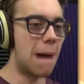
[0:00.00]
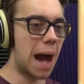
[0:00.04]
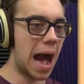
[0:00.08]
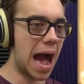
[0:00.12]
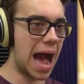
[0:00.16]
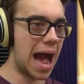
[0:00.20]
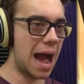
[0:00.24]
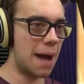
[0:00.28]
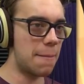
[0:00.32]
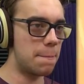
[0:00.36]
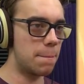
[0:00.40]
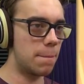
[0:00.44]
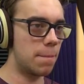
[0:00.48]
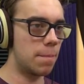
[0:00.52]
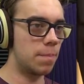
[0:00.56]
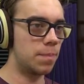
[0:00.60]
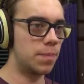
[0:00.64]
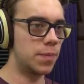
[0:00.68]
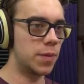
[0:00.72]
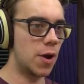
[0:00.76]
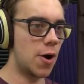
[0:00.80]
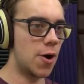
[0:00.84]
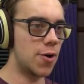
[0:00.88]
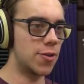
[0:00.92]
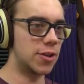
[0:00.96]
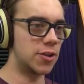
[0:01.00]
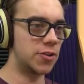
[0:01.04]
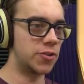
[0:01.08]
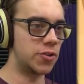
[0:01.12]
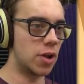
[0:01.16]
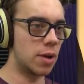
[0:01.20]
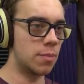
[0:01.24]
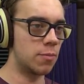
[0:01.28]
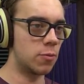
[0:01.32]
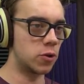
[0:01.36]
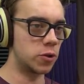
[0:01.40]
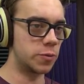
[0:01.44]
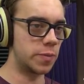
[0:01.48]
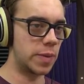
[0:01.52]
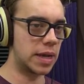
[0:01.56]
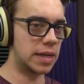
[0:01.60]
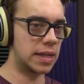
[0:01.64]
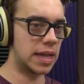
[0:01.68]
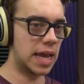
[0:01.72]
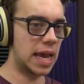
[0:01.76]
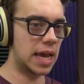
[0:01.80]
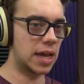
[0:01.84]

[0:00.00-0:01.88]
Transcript: Bop. All these numbers, man.